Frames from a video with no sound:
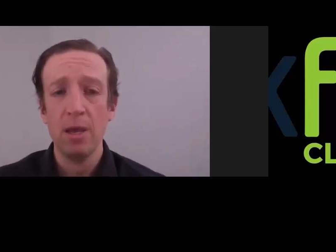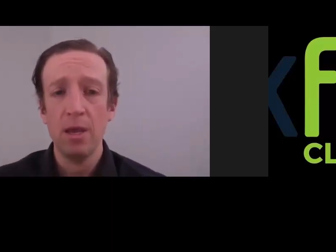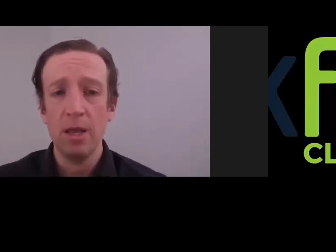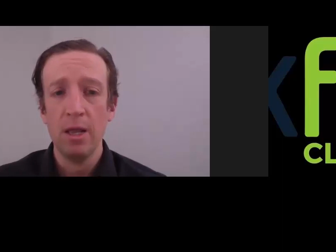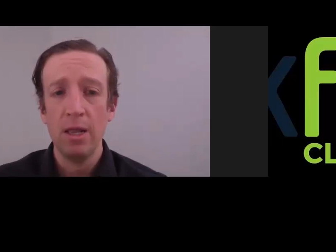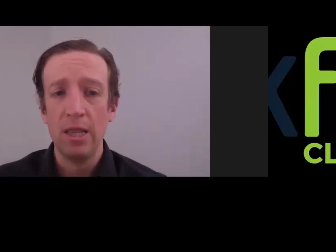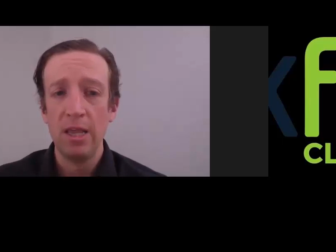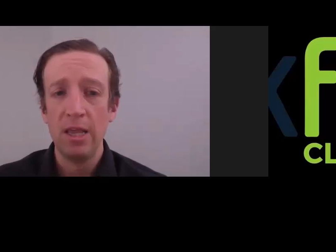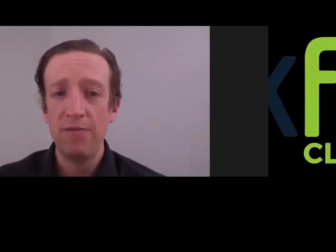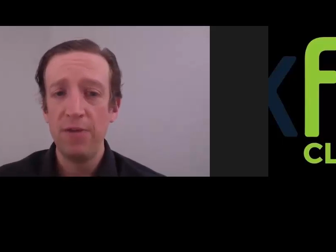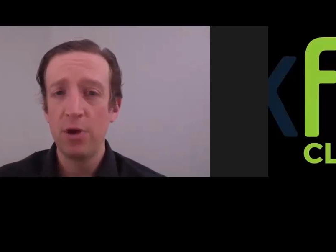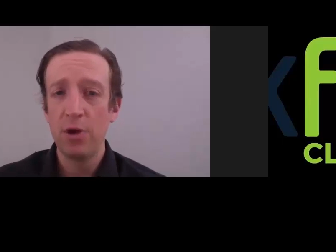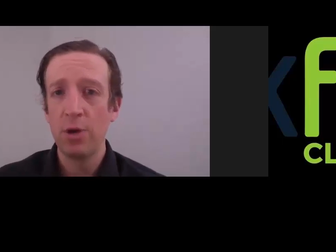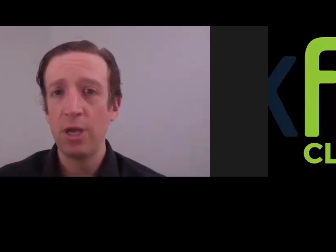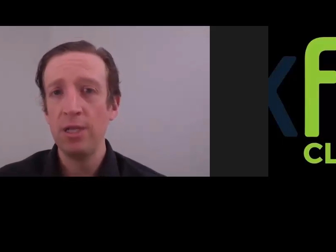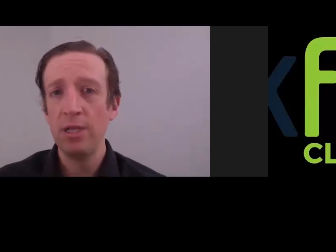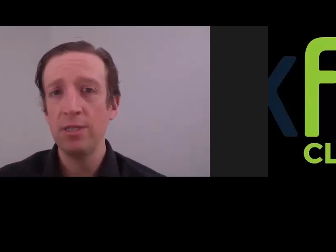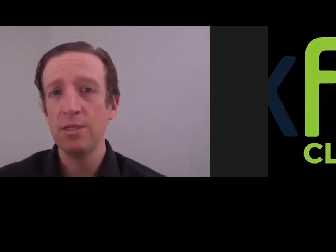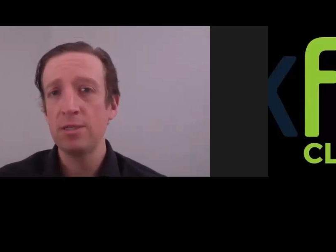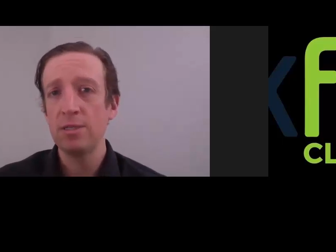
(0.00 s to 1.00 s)
Leafy
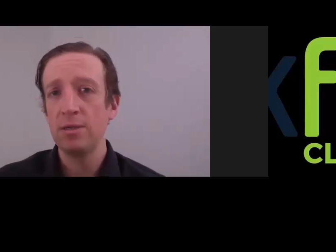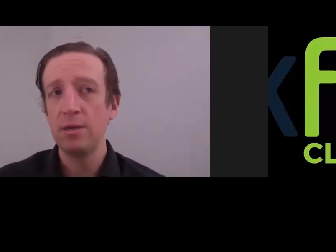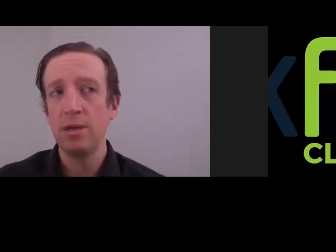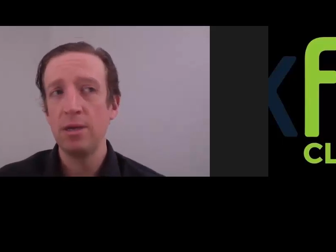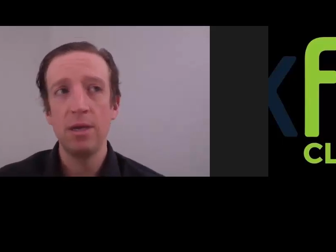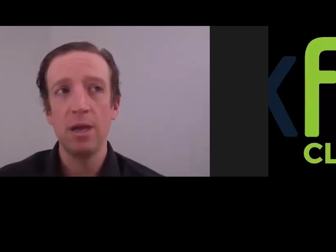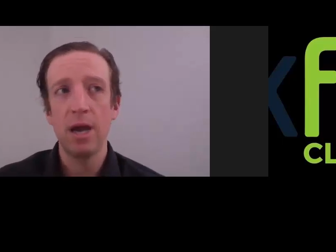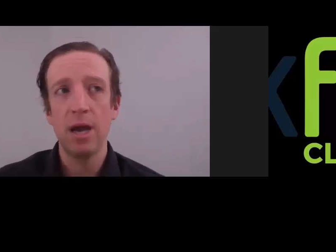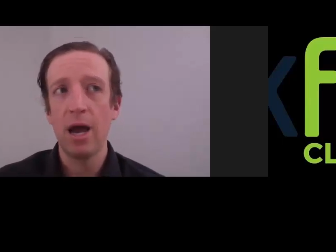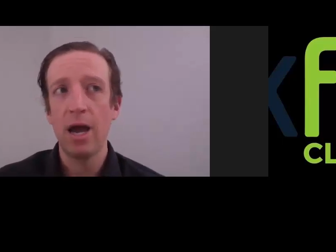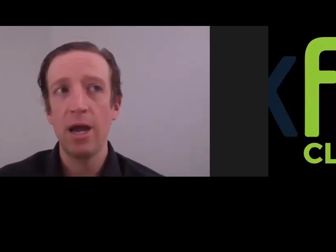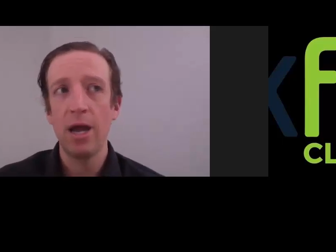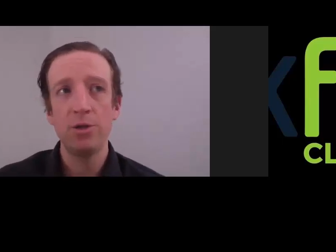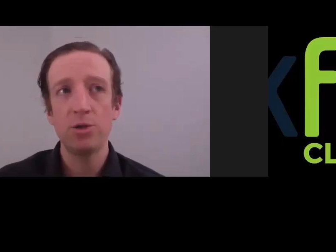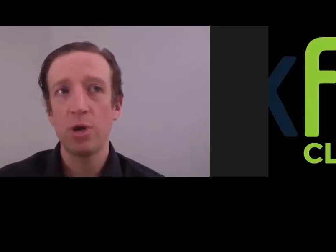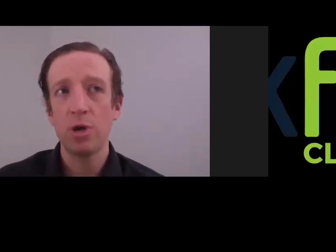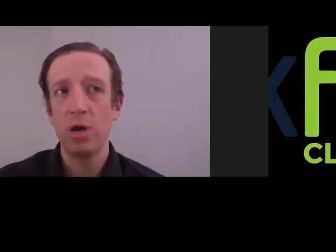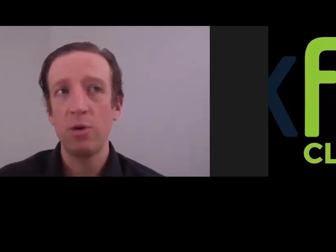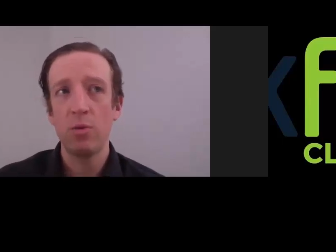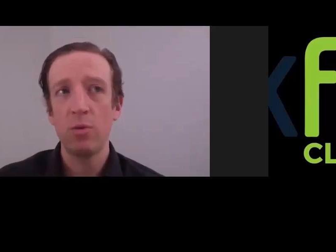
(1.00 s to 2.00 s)
greens, I
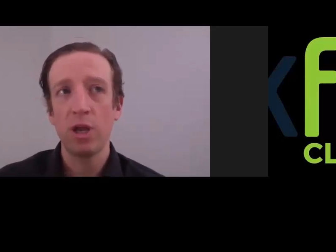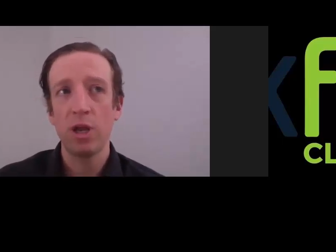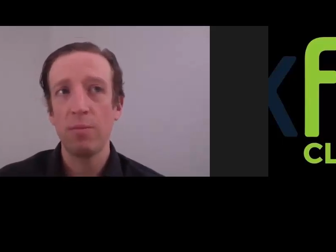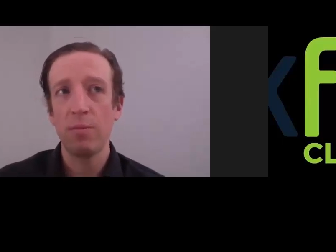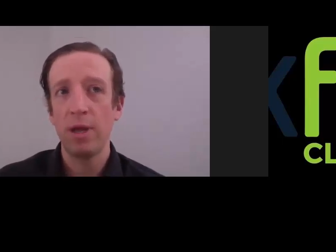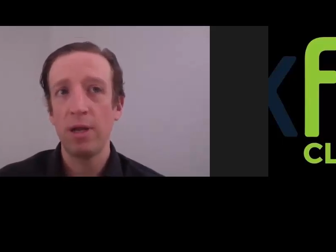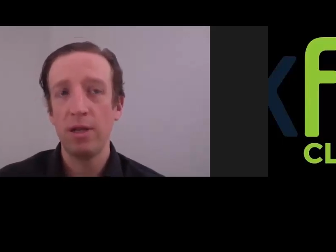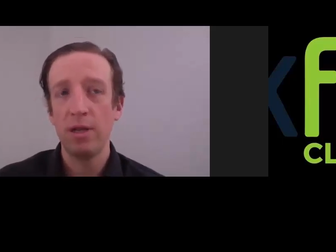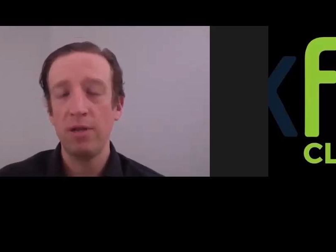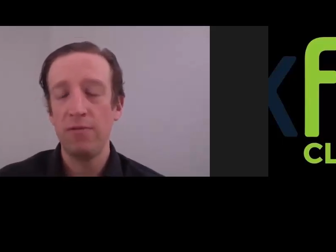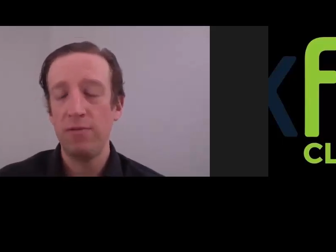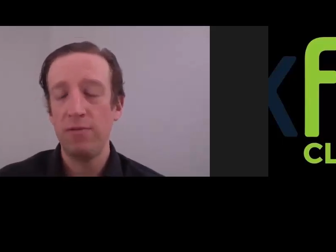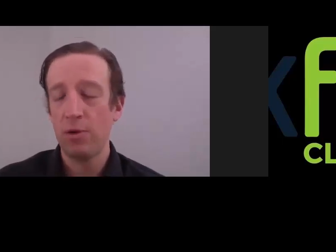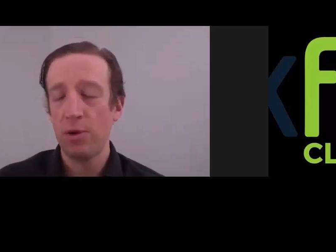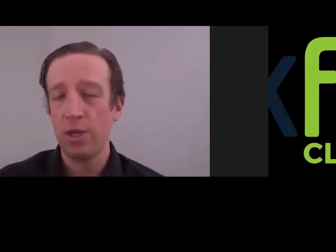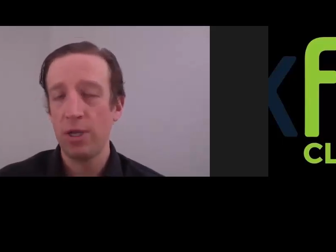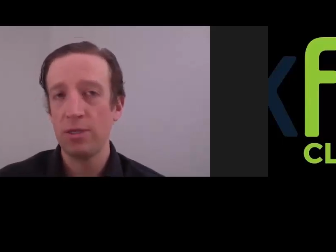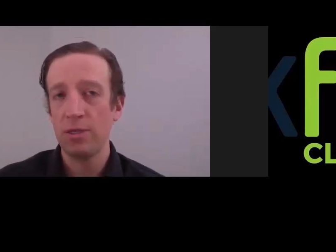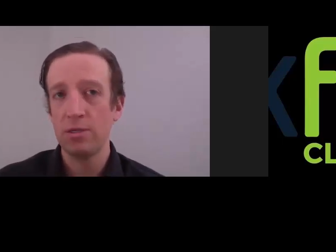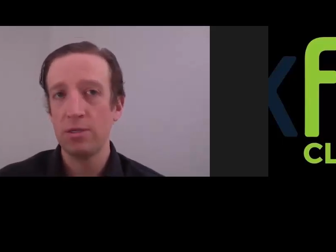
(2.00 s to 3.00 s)
try to recommend leafy
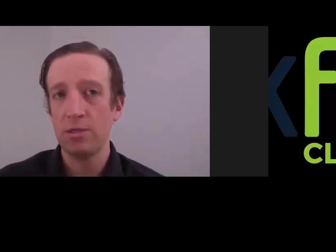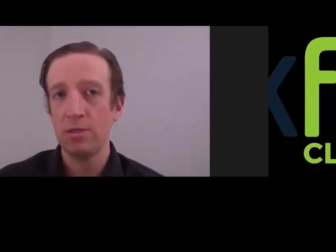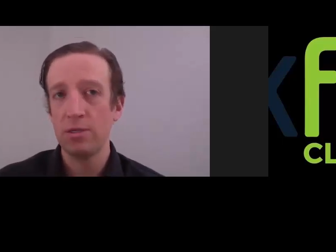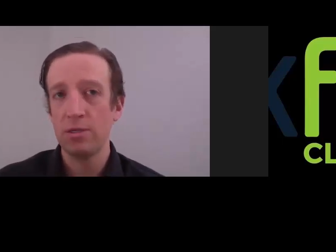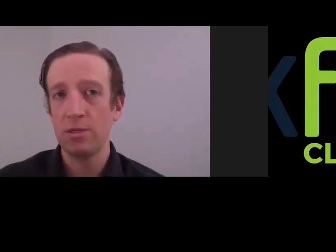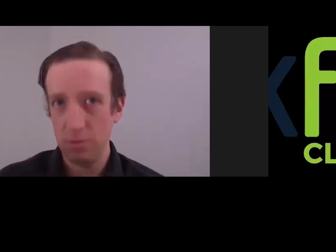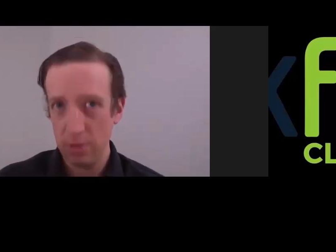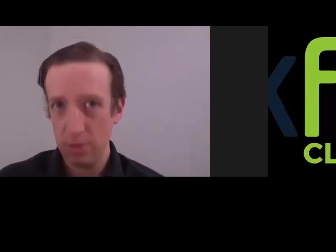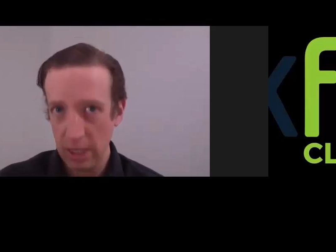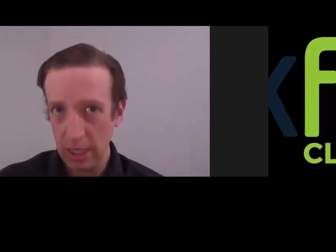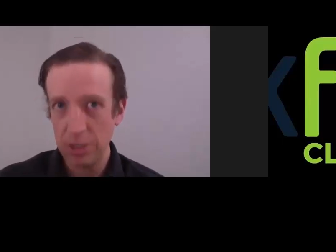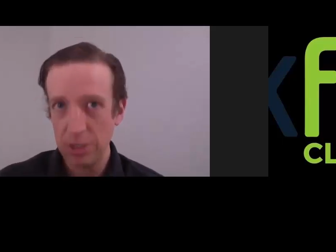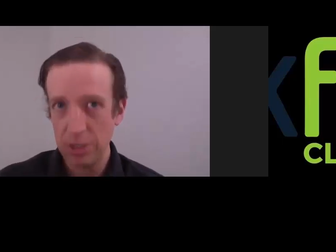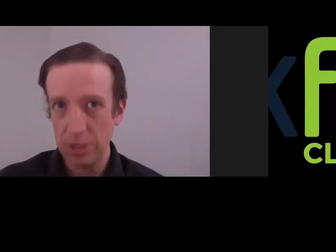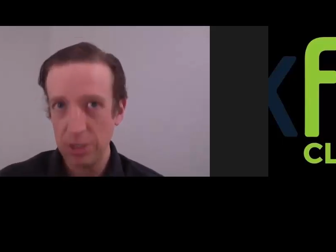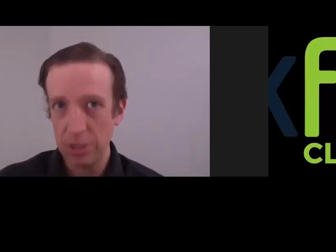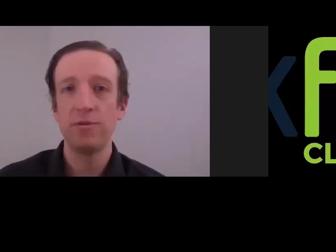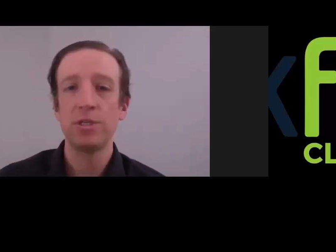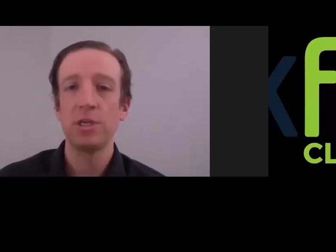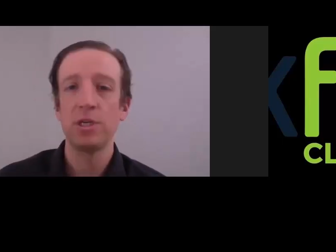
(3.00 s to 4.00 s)
greens to each
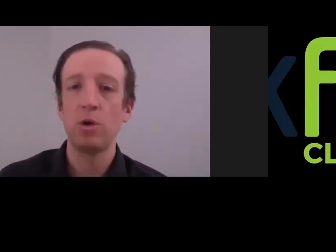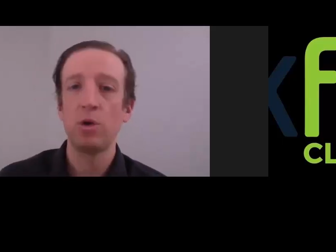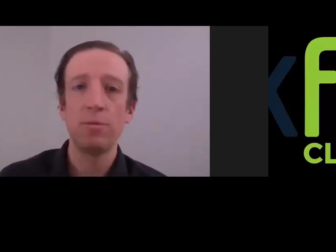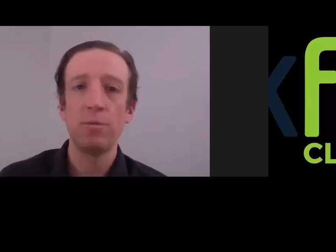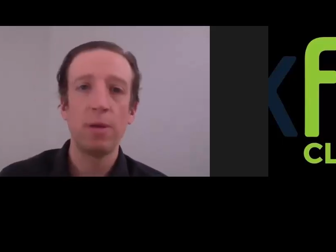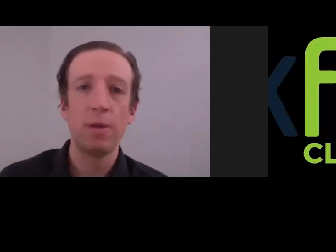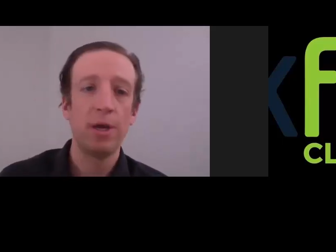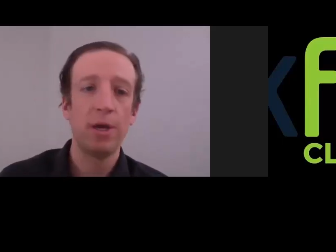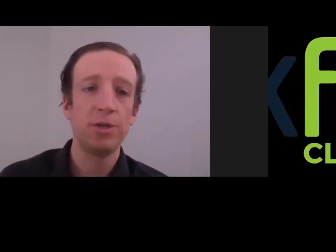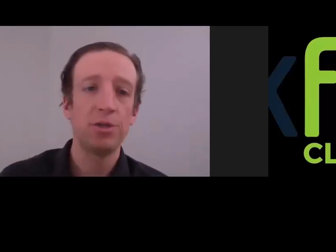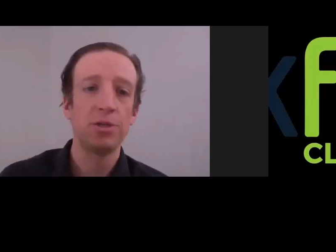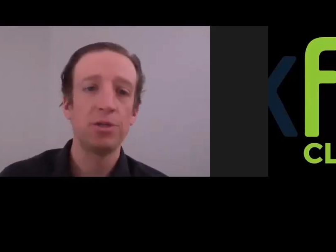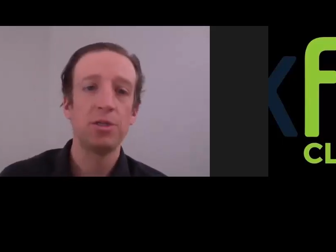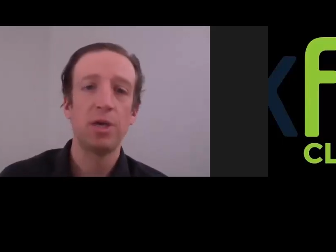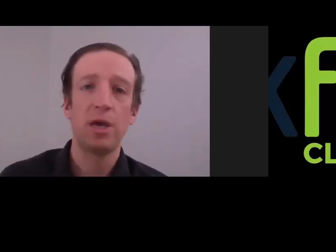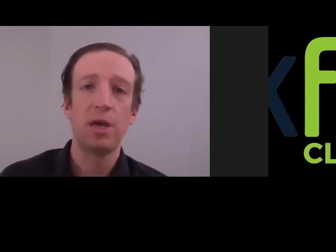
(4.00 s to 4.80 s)
and every single one of my patients.